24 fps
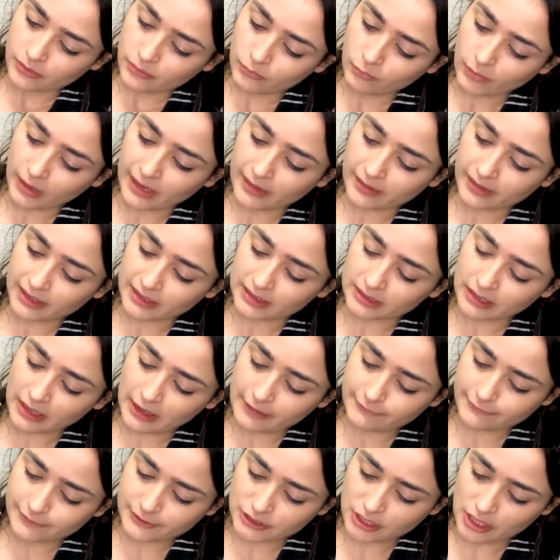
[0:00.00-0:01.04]
While I
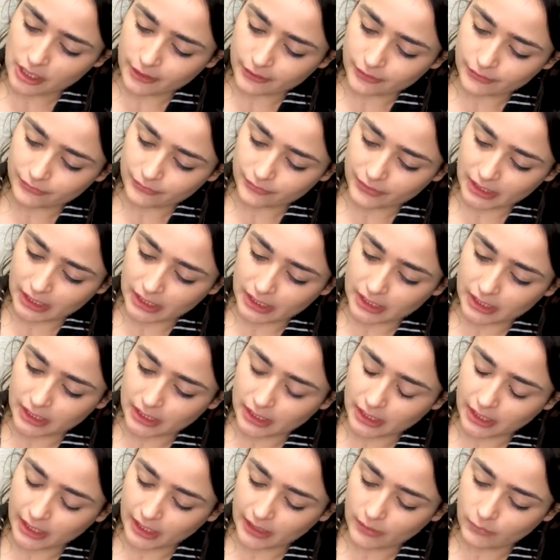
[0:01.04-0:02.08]
love photography
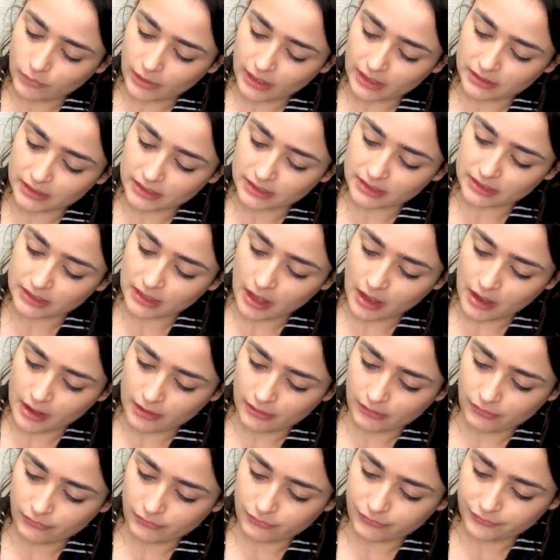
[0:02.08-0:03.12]
and while I
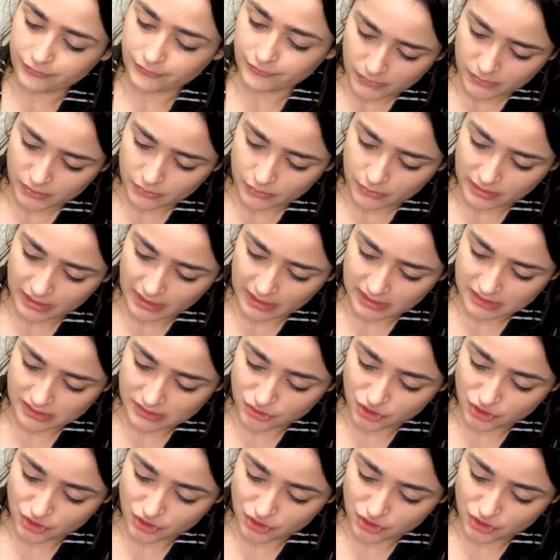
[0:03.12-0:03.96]
love doing that as a